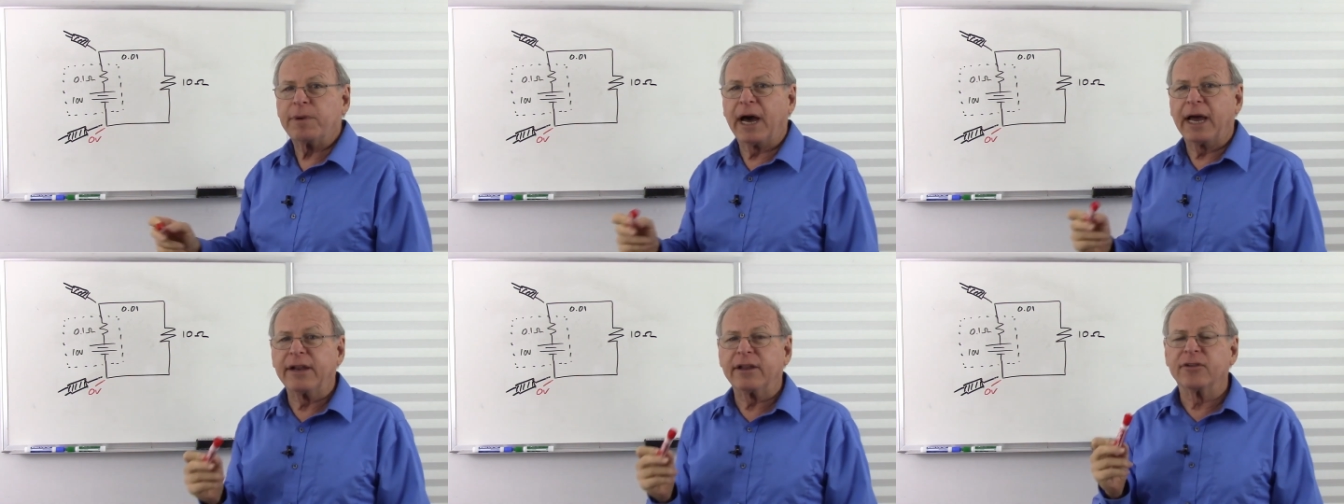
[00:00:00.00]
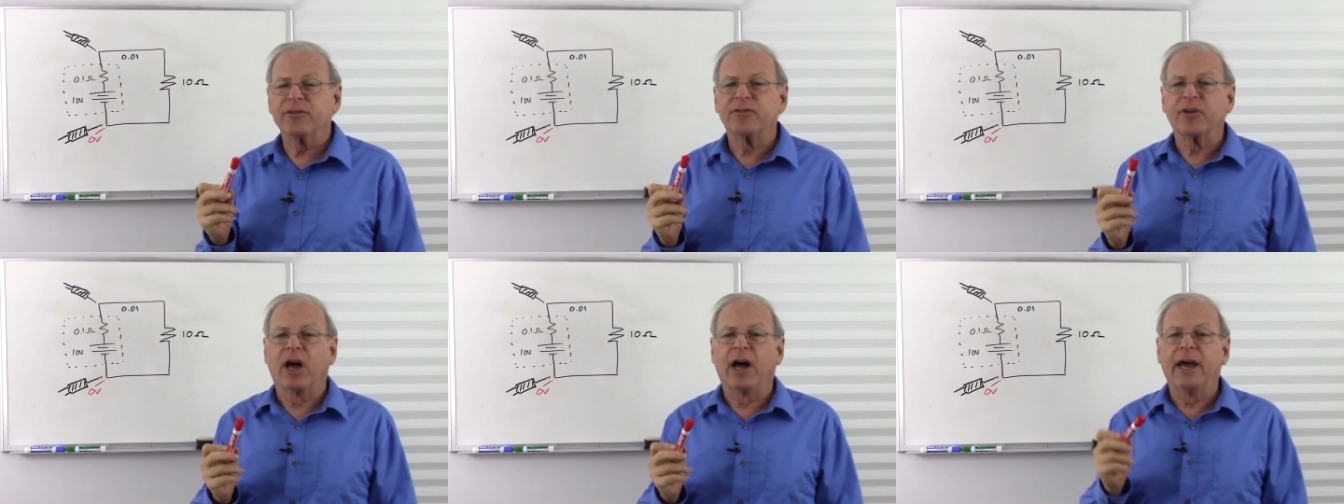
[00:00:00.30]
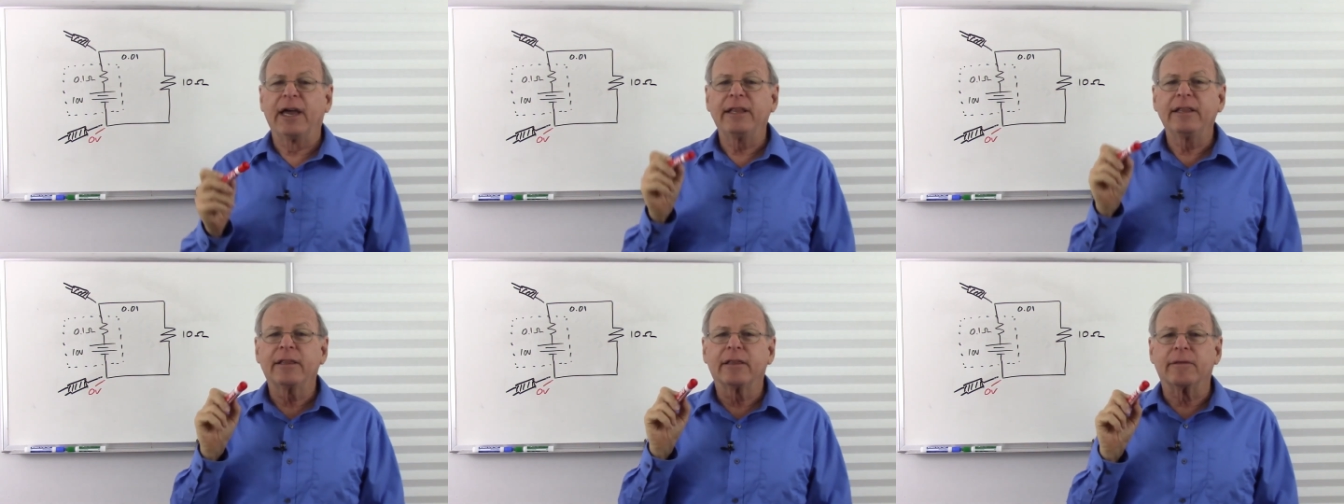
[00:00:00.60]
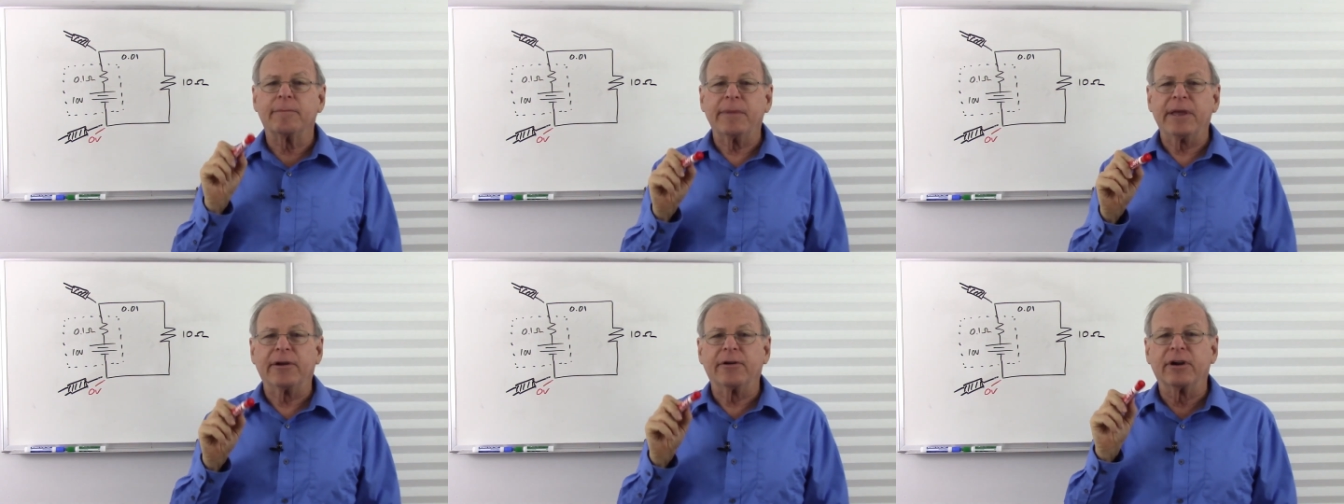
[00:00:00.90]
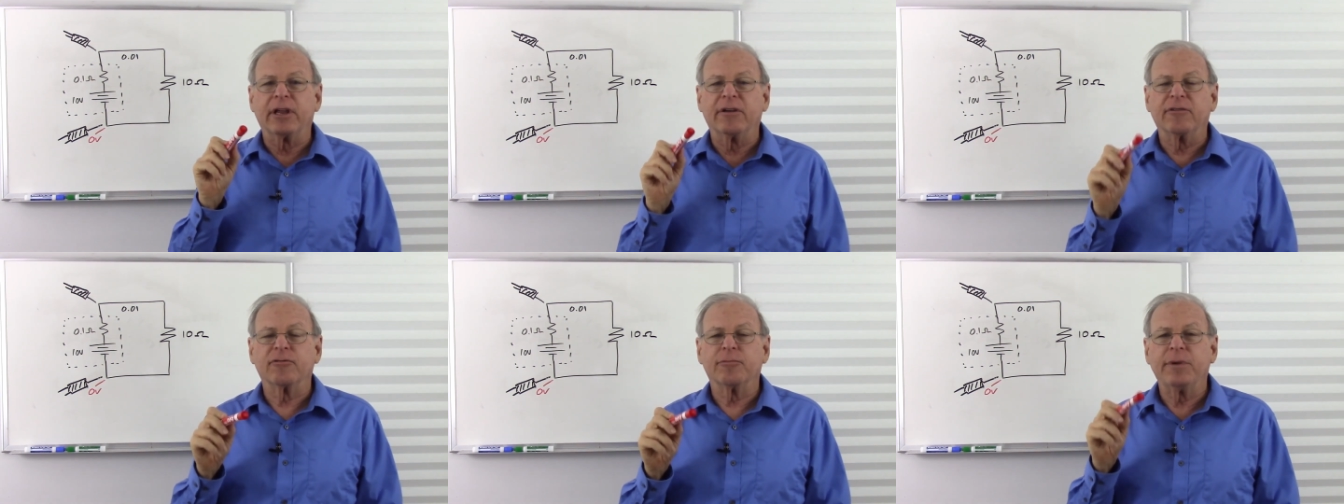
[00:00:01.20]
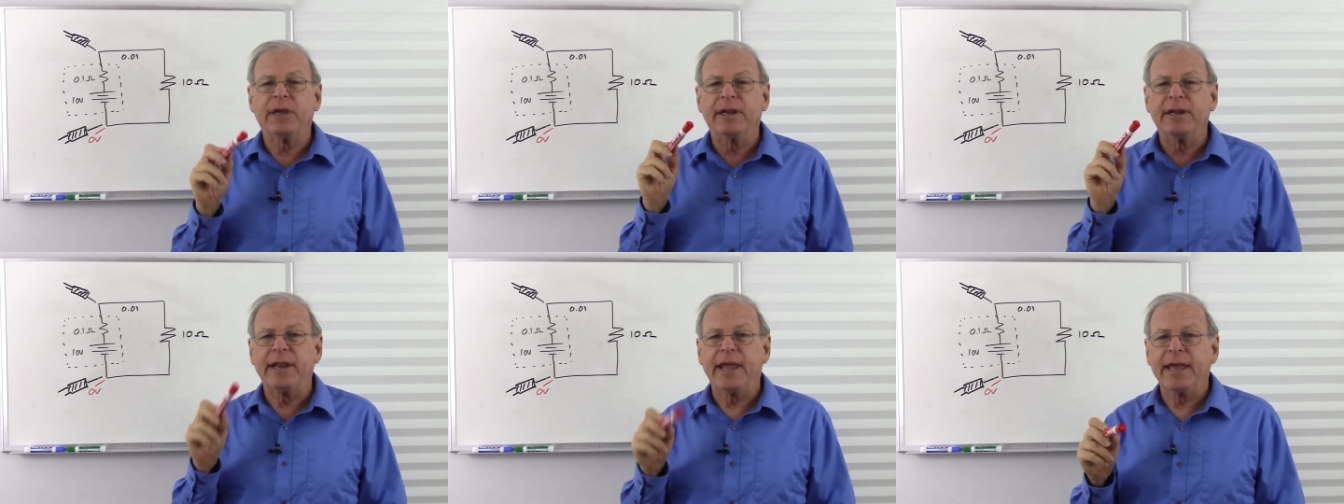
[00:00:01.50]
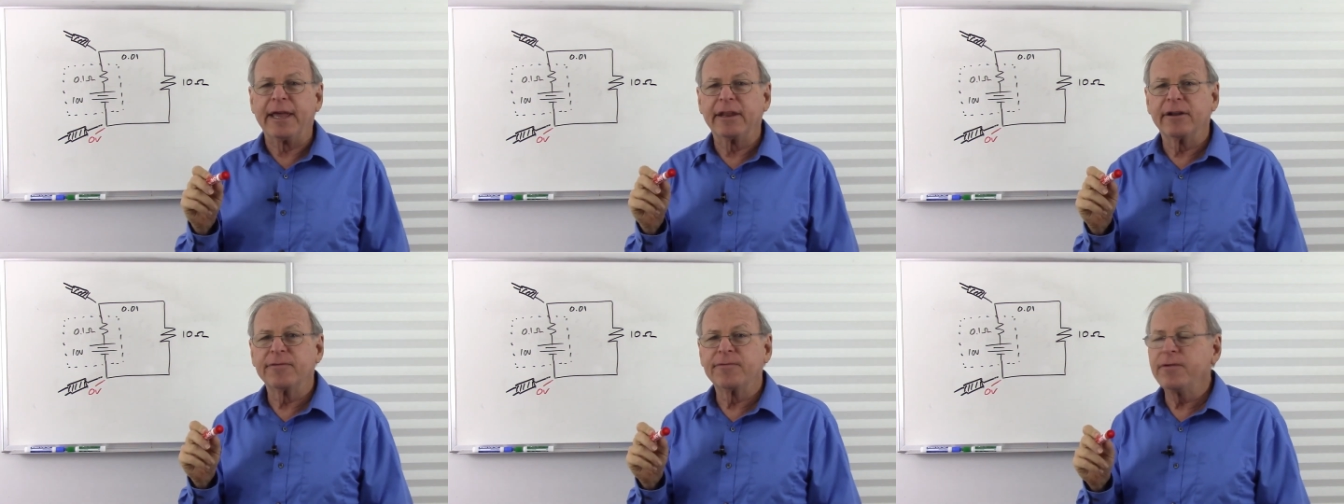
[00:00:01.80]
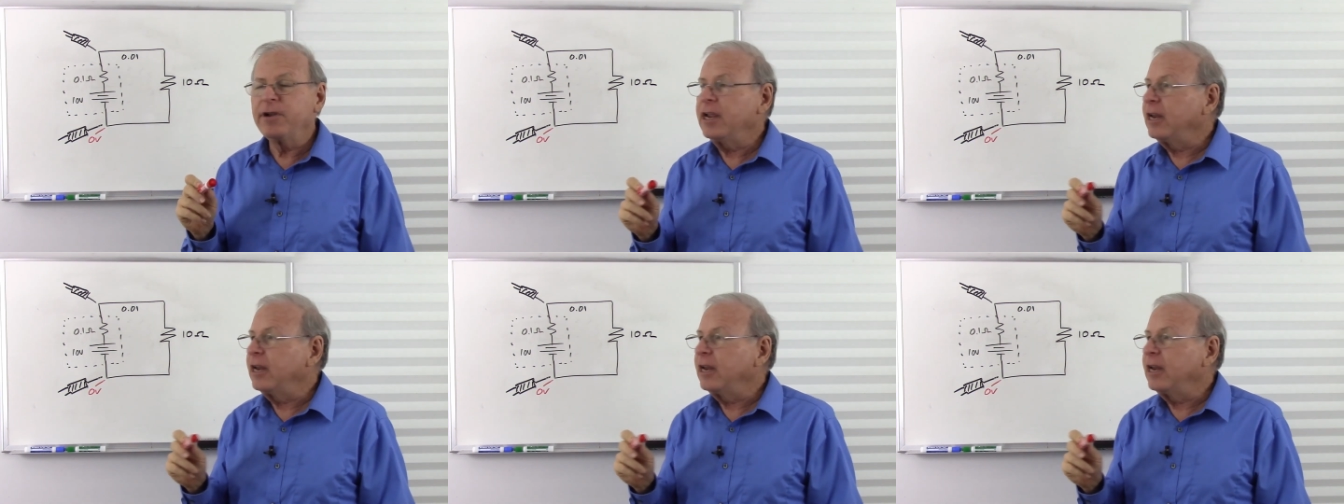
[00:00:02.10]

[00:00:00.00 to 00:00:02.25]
By design, the meter gives me a negative